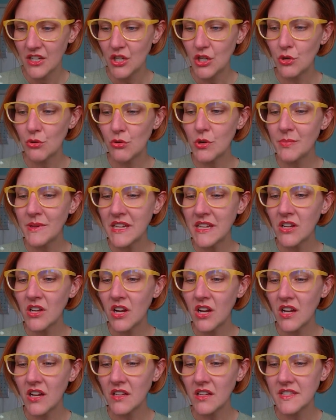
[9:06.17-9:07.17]
You are being
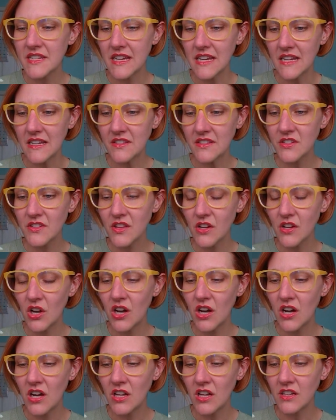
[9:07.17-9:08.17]
called to answer the
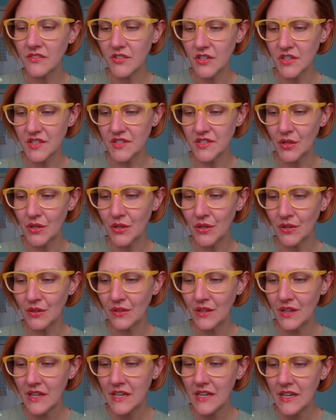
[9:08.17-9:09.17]
call of your
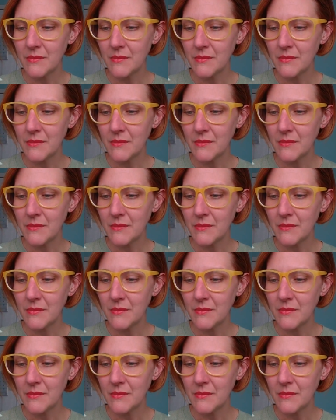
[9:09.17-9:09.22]
soul.